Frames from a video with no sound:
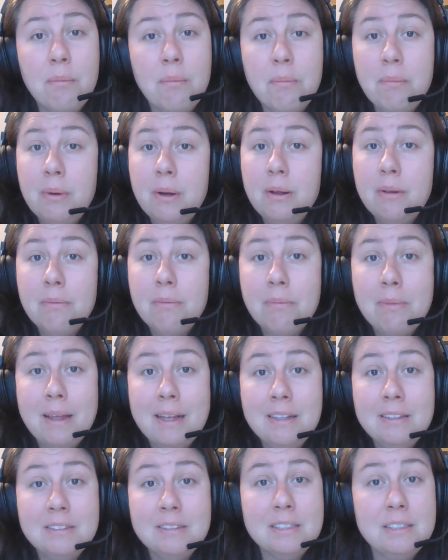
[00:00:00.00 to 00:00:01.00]
But
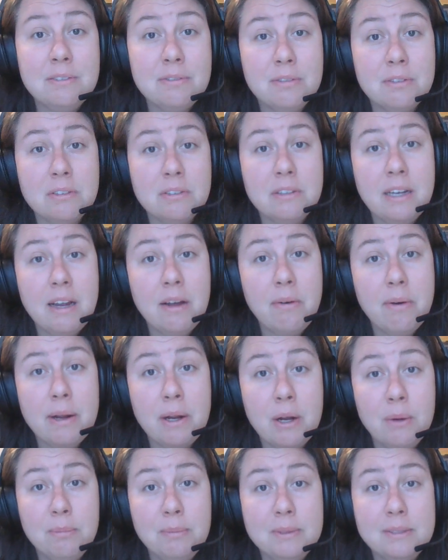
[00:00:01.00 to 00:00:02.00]
that's it for now. I
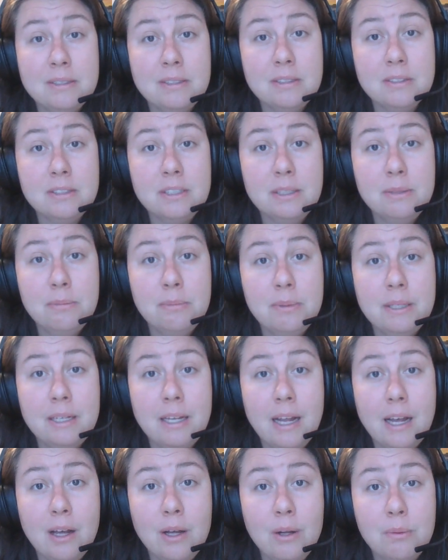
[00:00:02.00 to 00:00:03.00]
hope this little tidbit
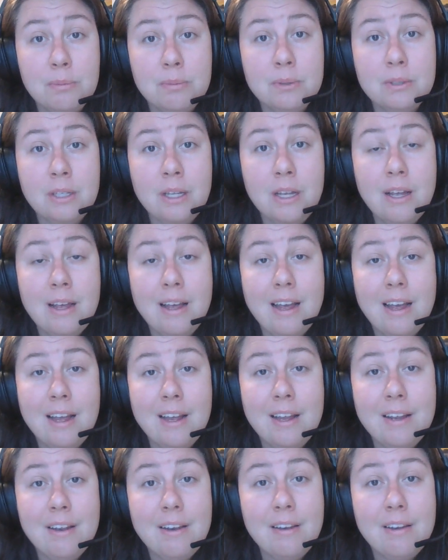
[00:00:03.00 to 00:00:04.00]
helps,
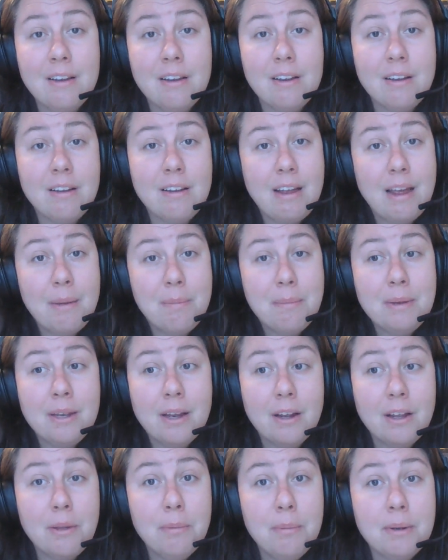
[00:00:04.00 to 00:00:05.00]
and happy
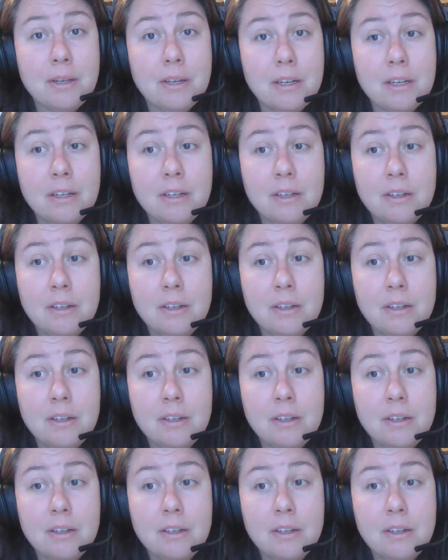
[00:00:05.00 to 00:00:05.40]
documenting.